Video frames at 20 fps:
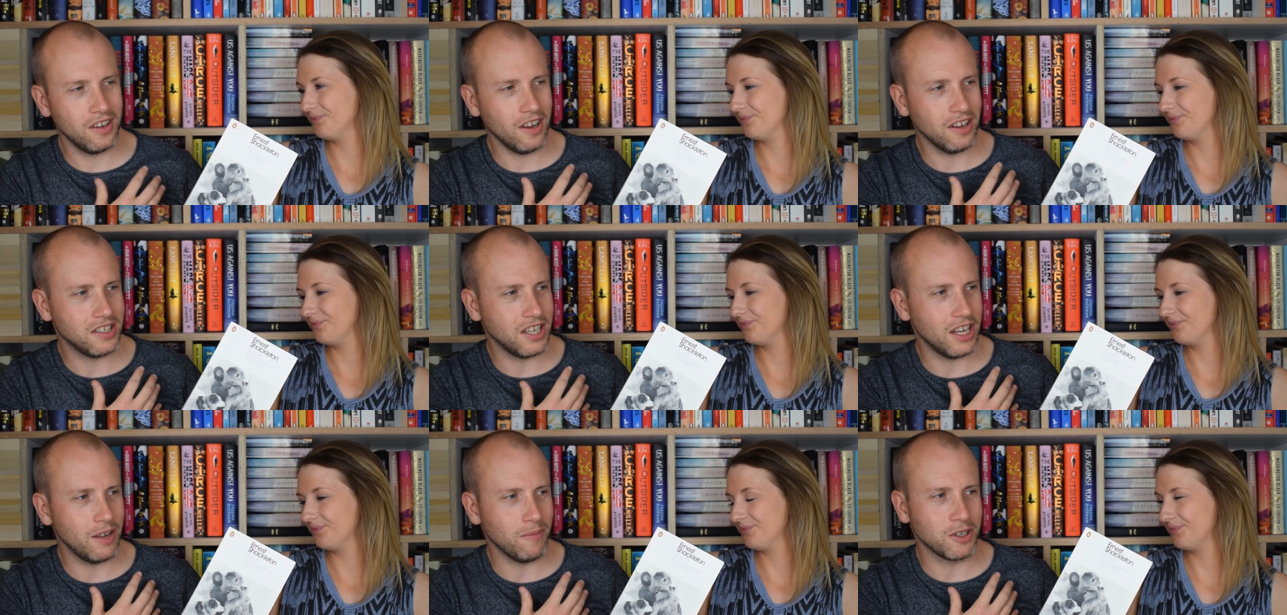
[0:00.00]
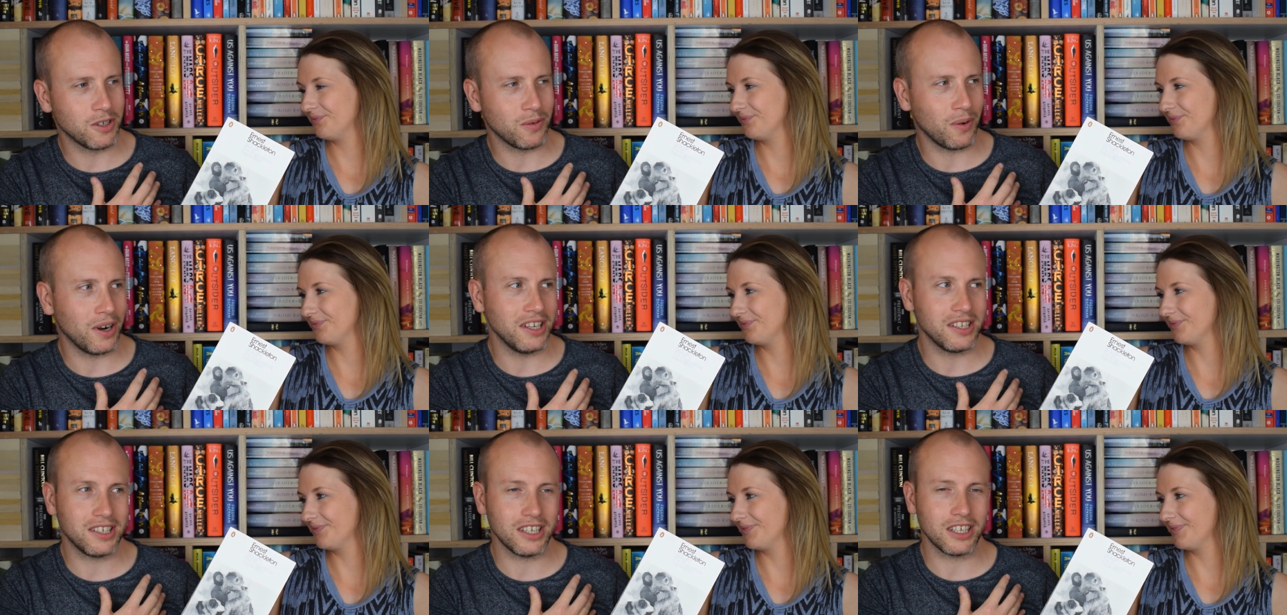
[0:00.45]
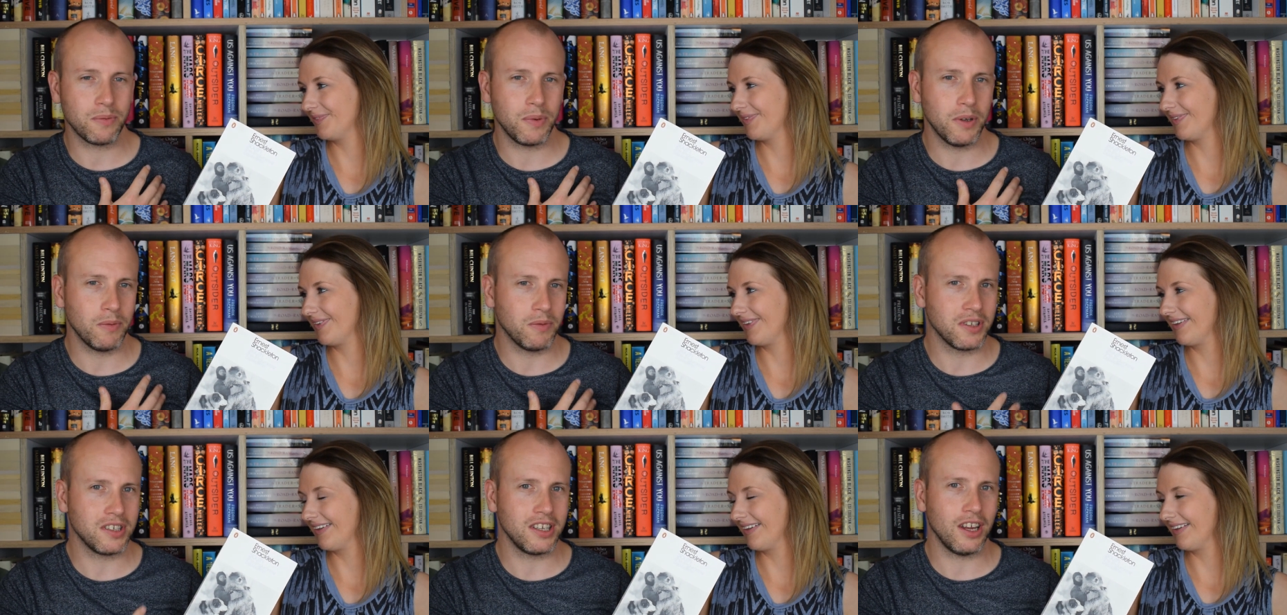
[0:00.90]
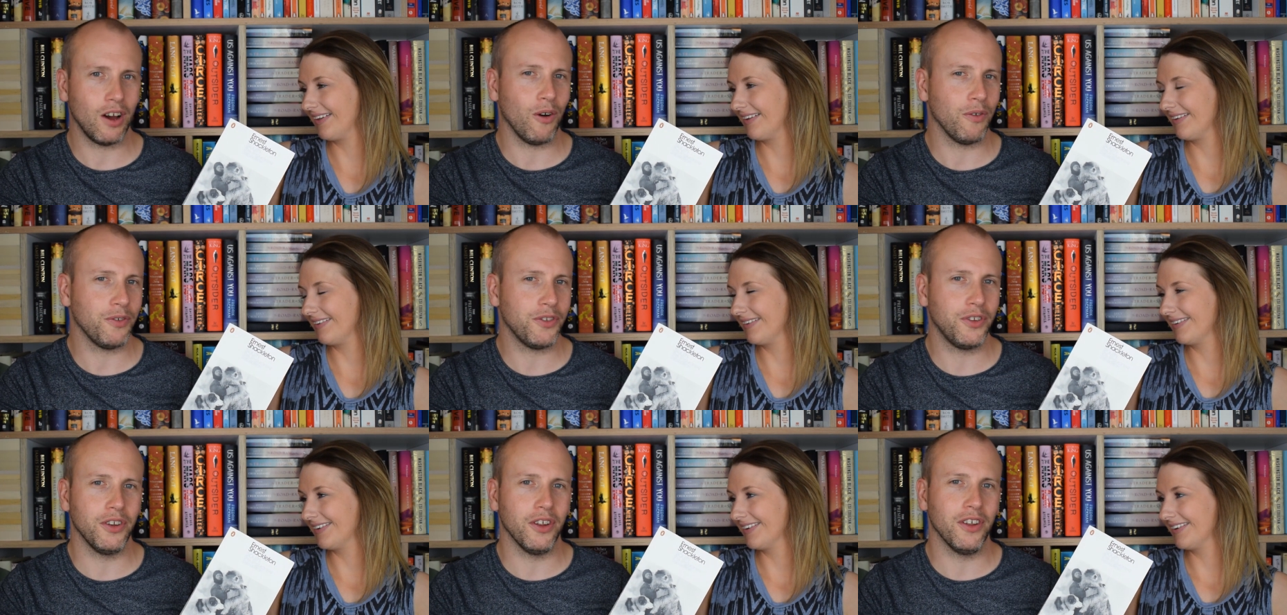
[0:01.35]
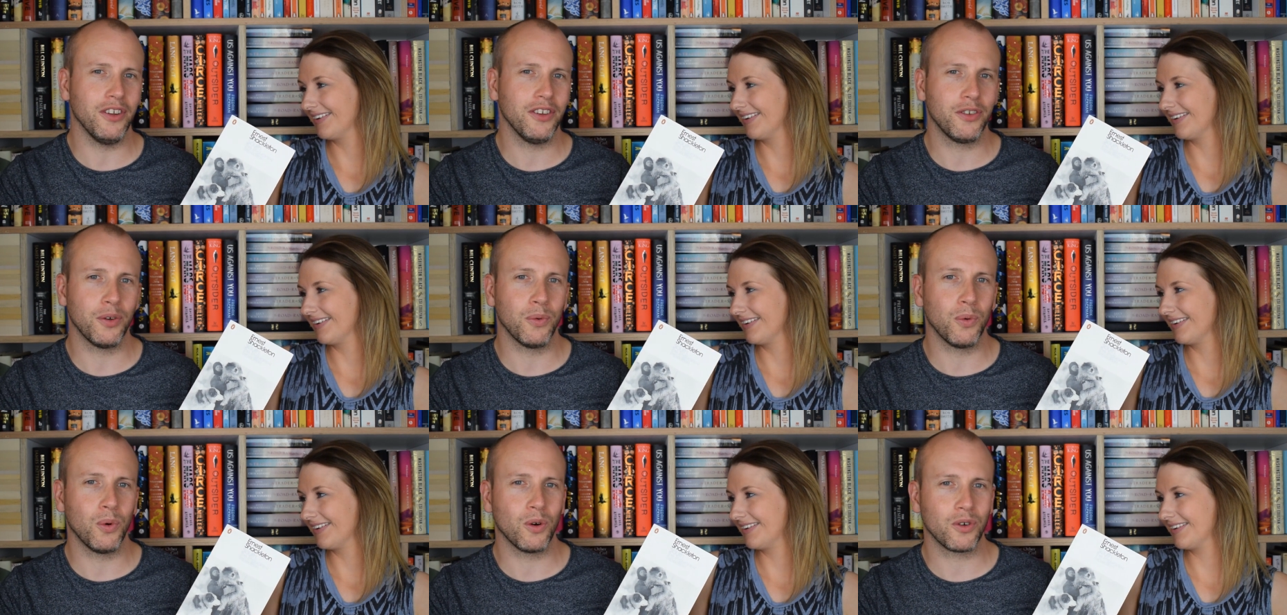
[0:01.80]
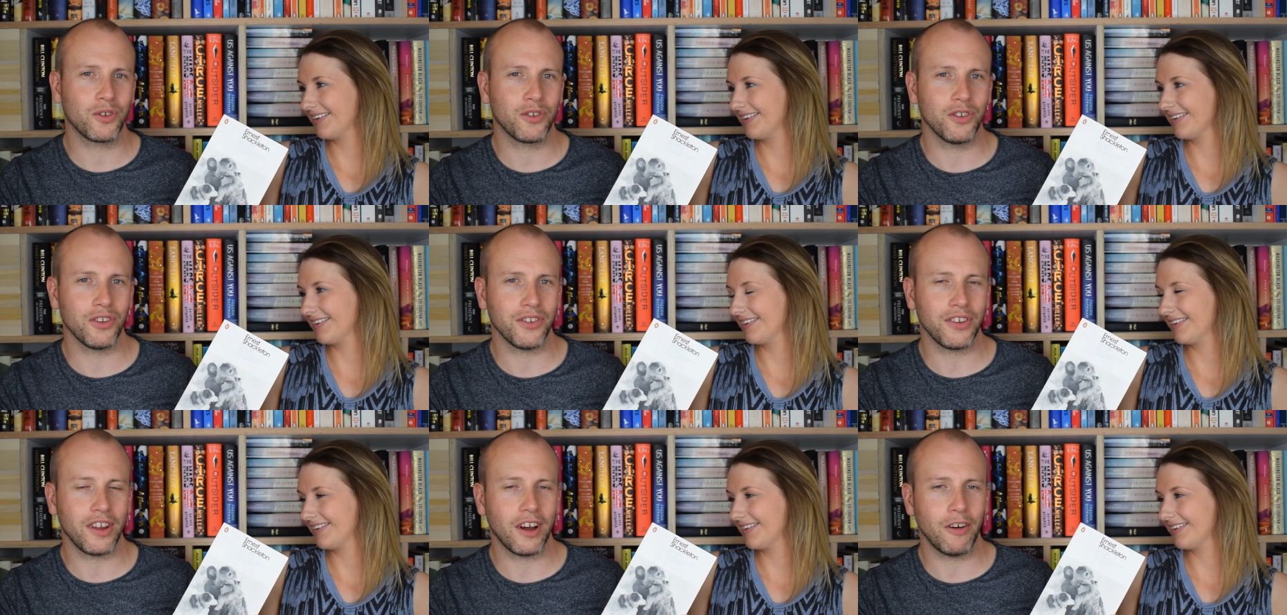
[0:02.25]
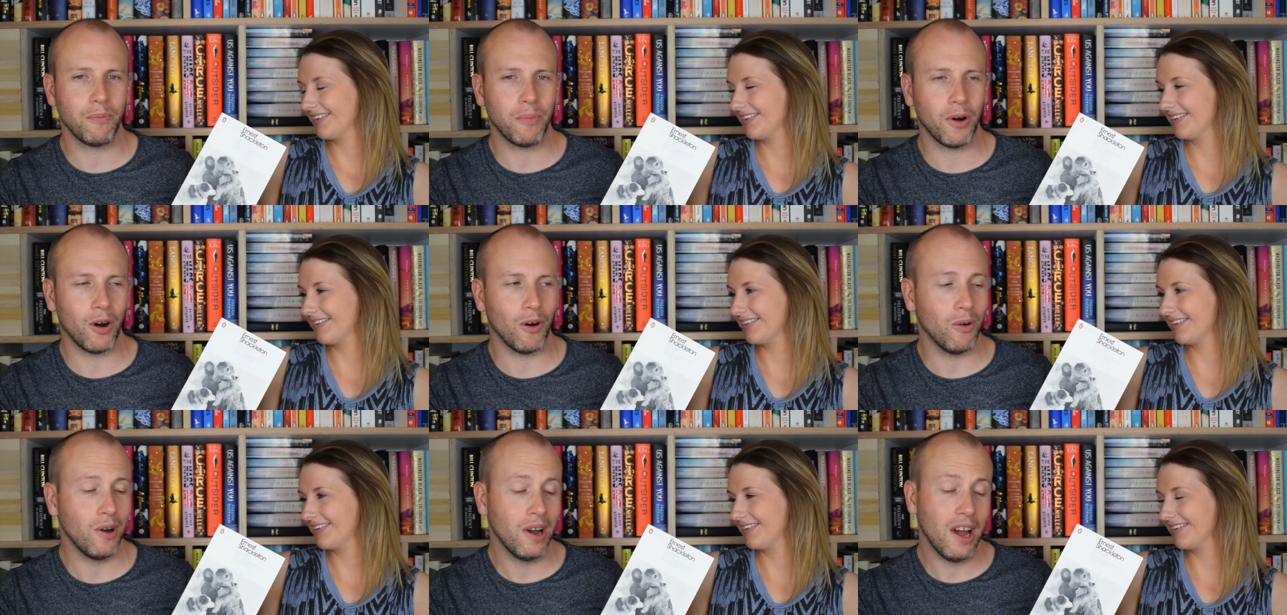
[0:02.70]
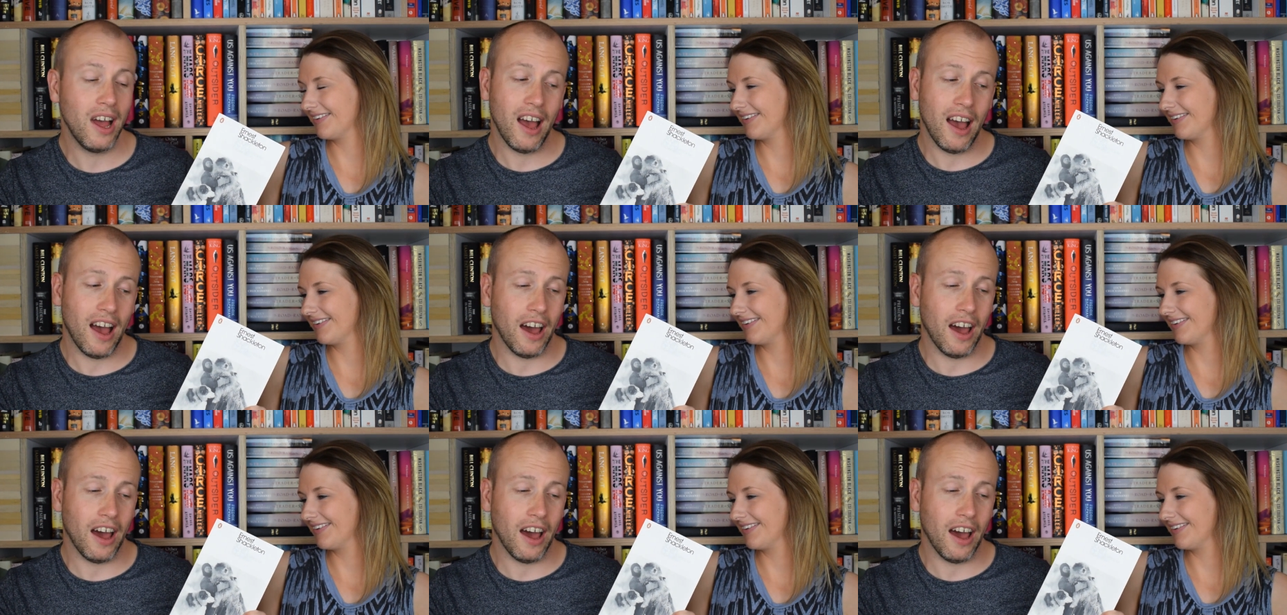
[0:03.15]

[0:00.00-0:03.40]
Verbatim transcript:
Speaker 1: a team of 26 people set off to, to walk to the South Pole,